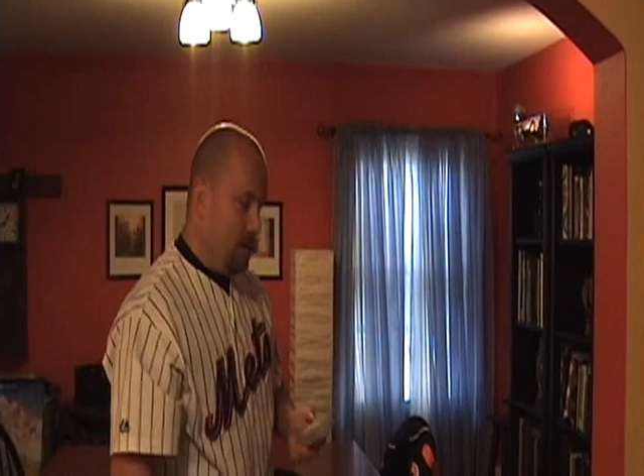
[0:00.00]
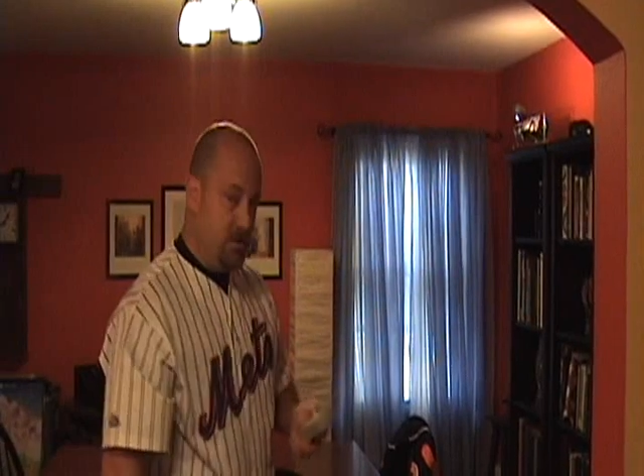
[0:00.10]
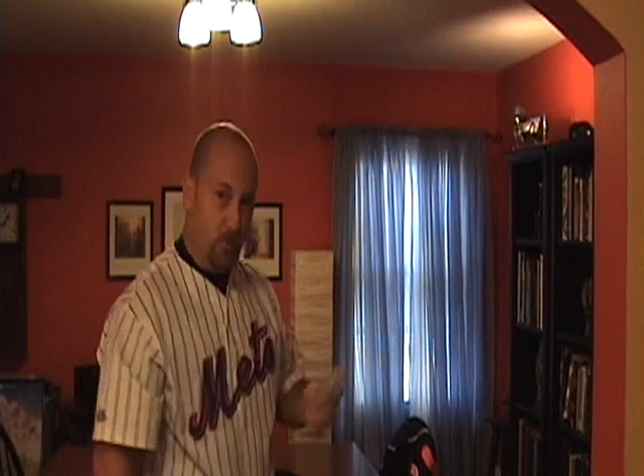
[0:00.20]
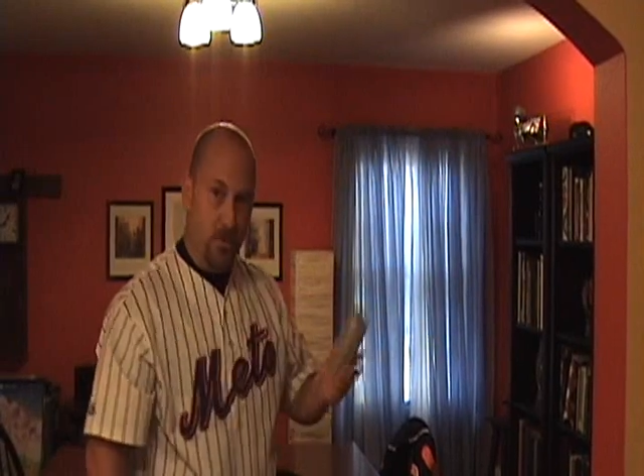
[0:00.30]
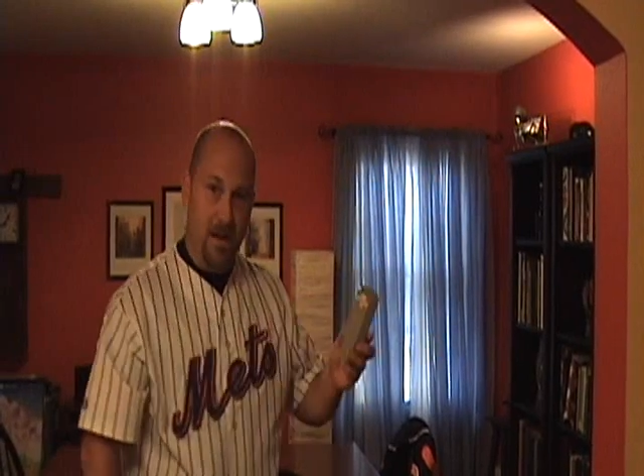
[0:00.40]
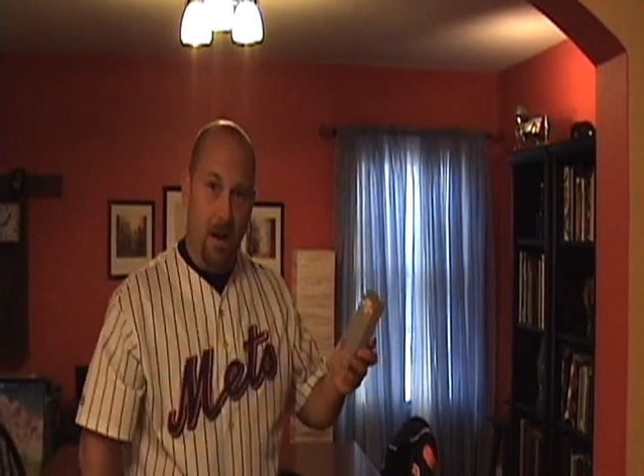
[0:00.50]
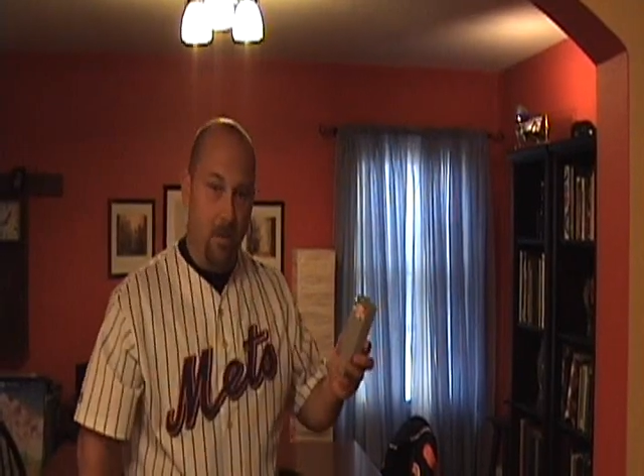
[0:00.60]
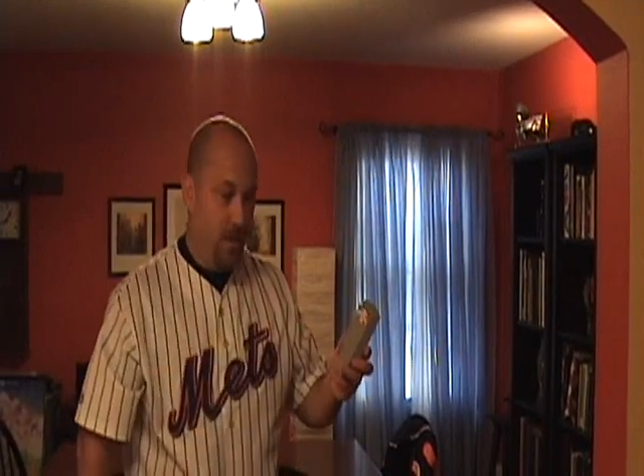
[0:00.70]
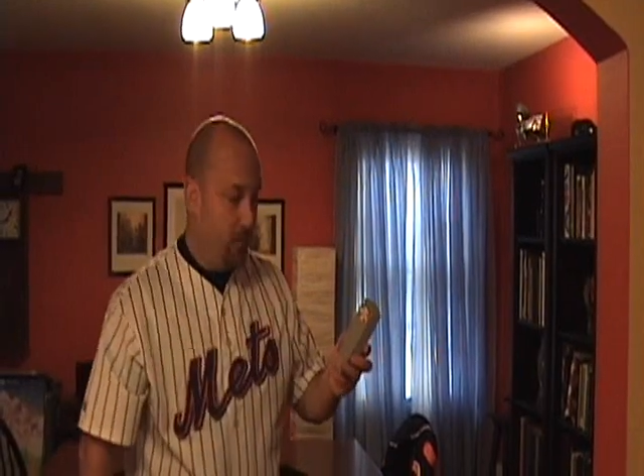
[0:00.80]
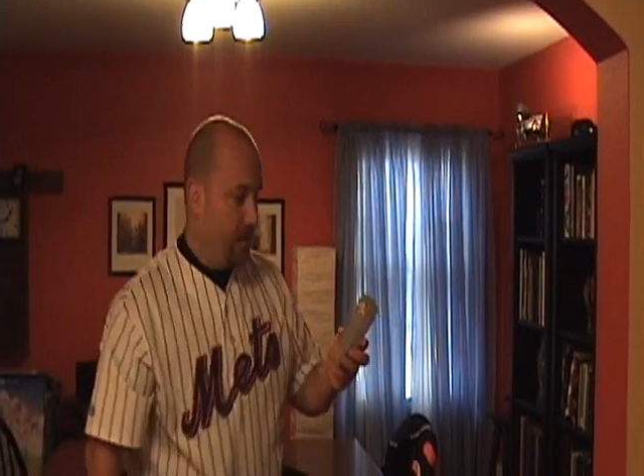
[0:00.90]
So right now
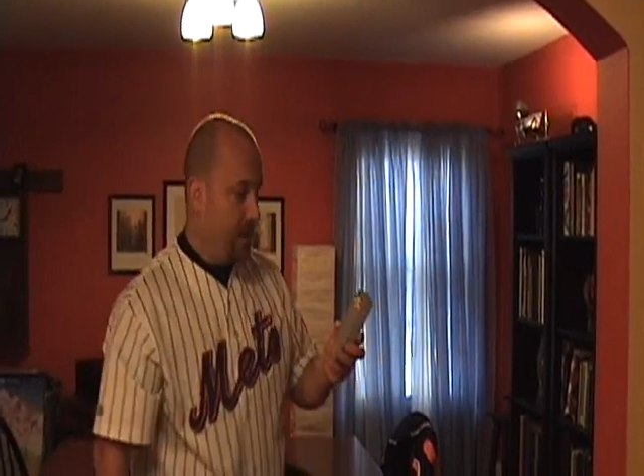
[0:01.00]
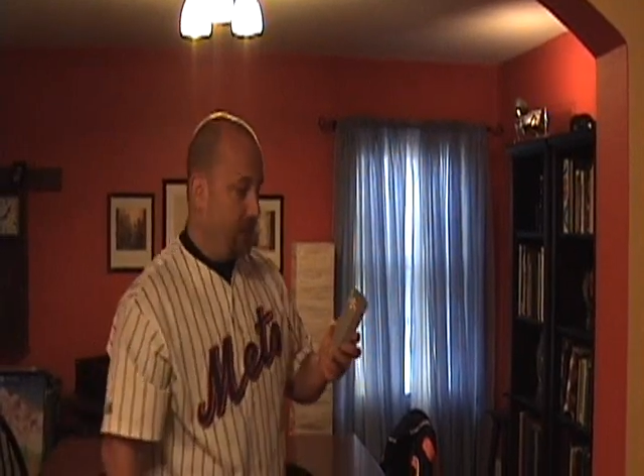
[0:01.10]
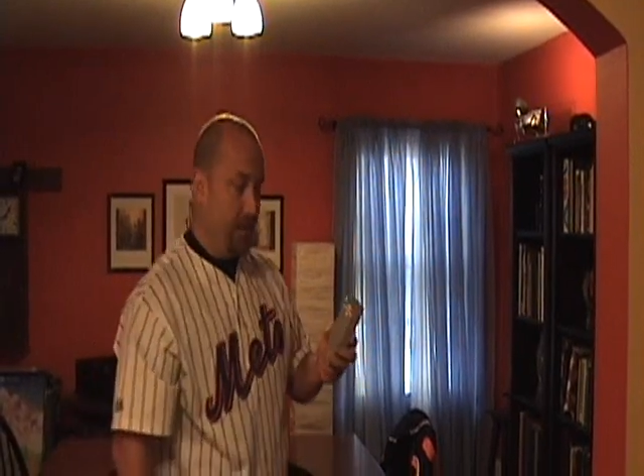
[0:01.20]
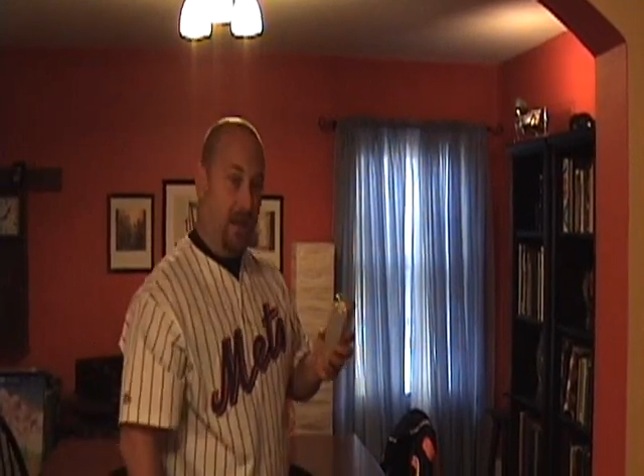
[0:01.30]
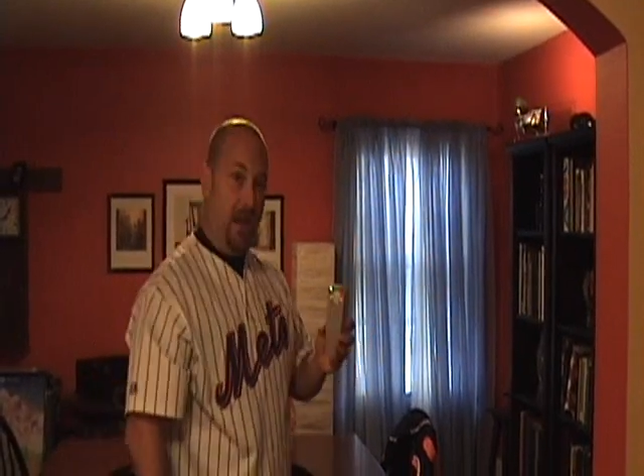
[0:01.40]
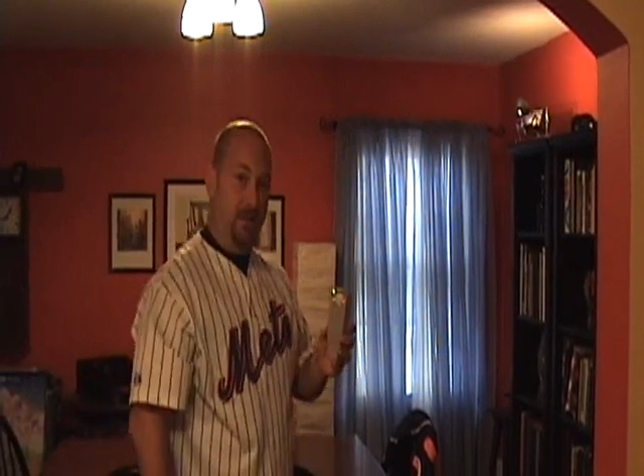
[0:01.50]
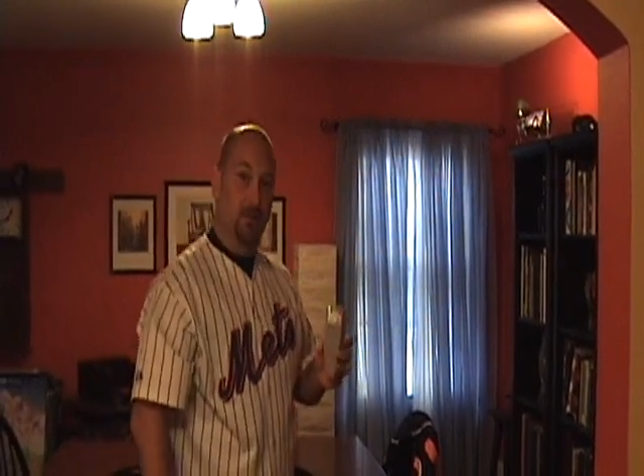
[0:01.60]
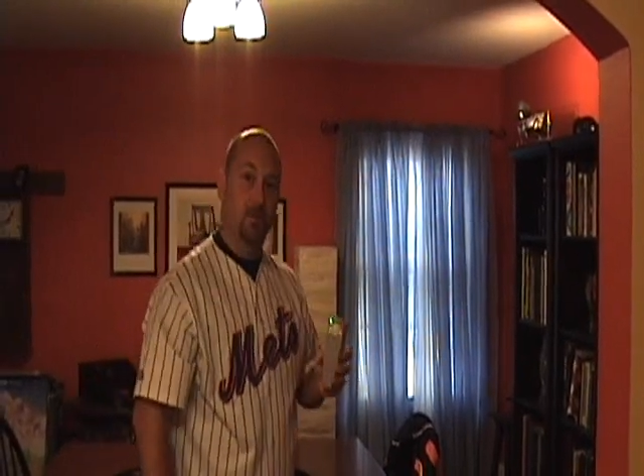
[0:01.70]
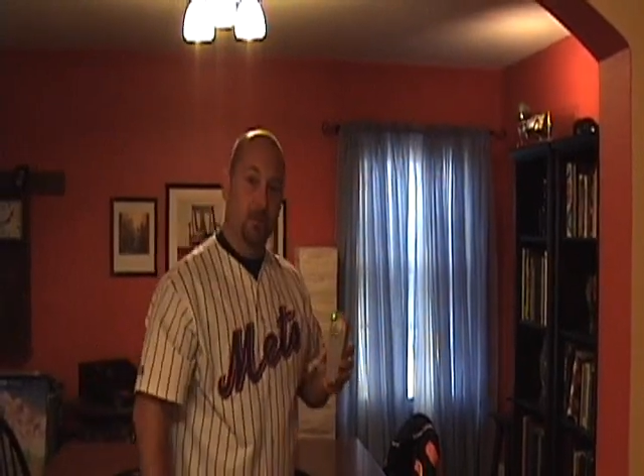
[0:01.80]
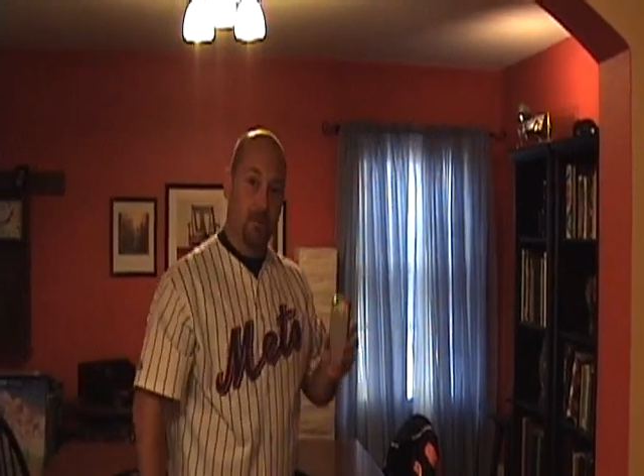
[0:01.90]
I'm going to break out the
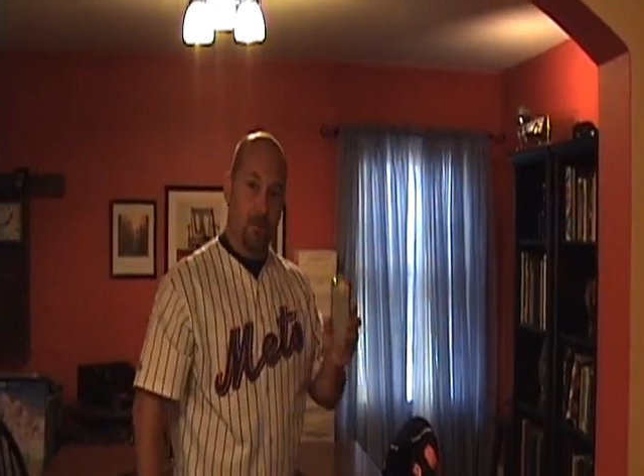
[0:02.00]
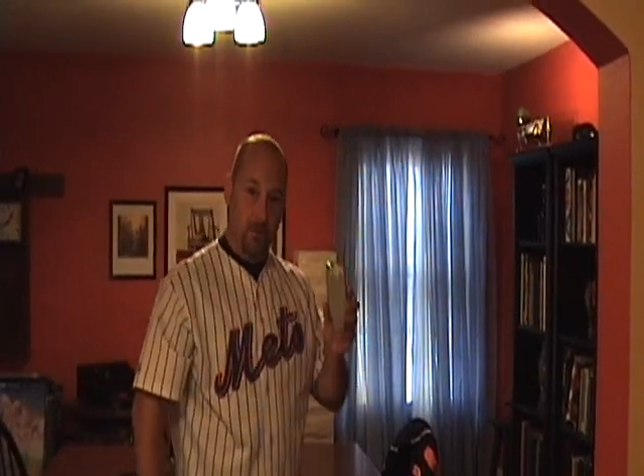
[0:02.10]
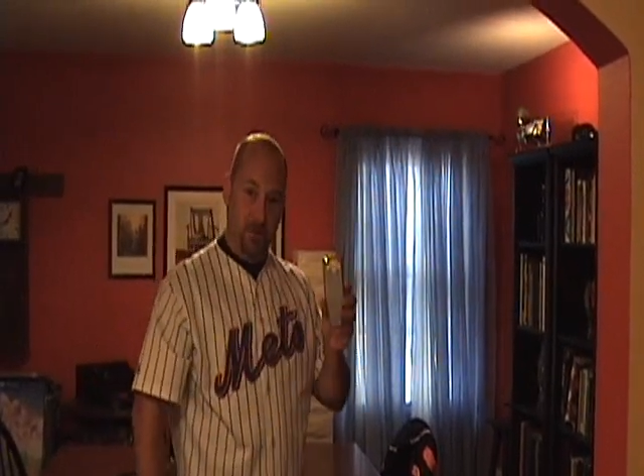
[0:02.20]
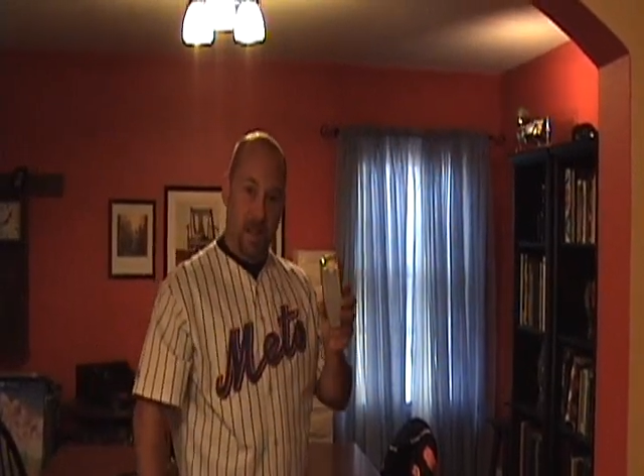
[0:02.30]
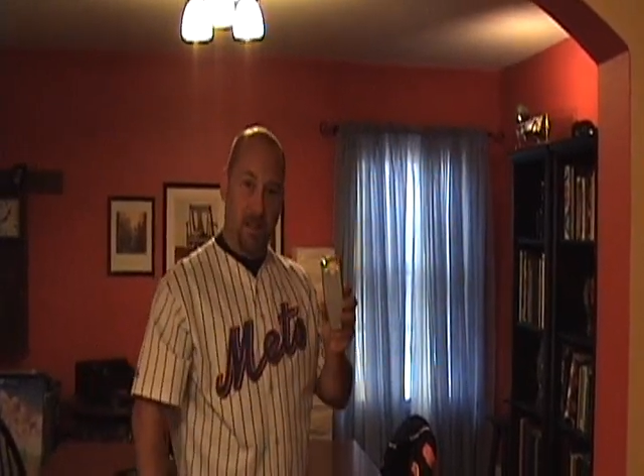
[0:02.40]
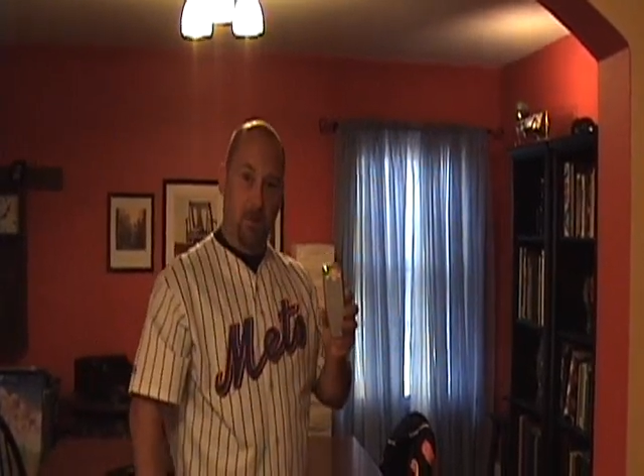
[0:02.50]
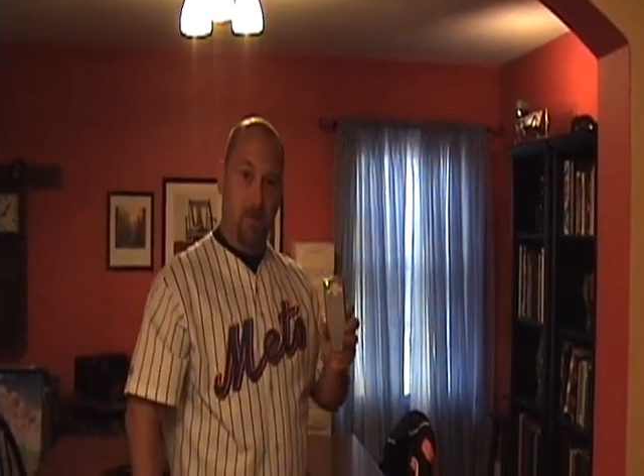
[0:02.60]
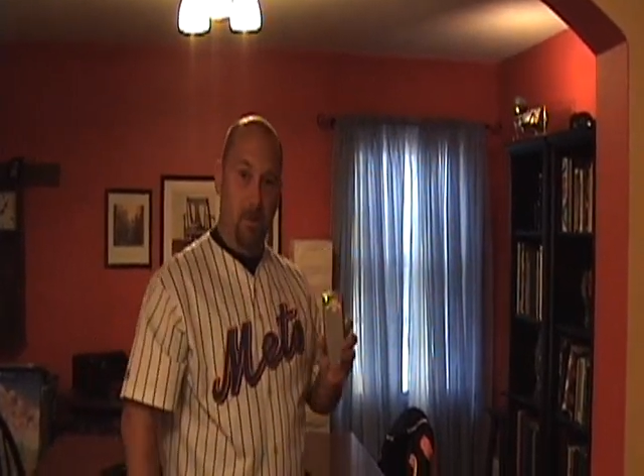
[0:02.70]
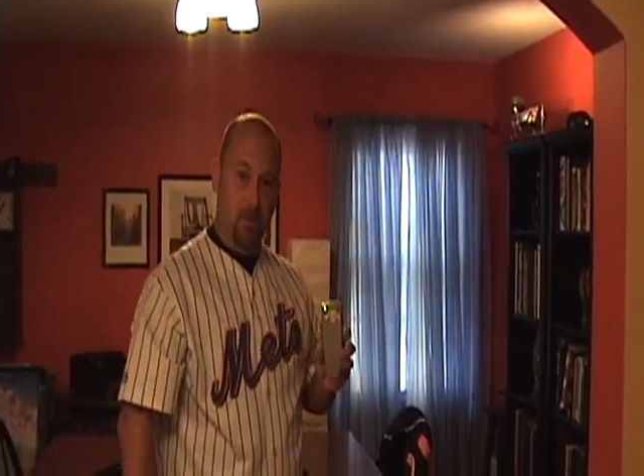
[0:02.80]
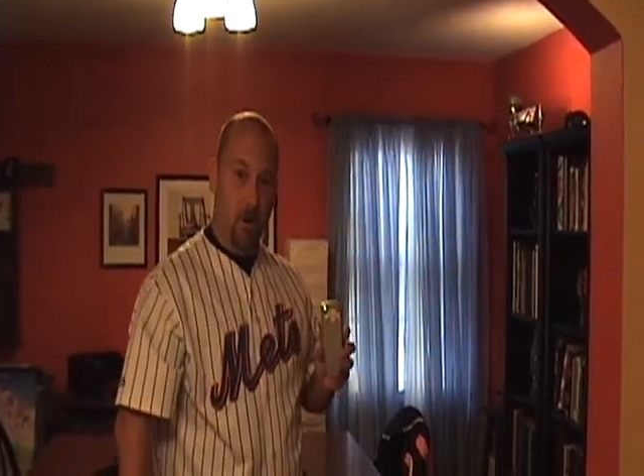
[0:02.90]
K2 and show you exactly what I'm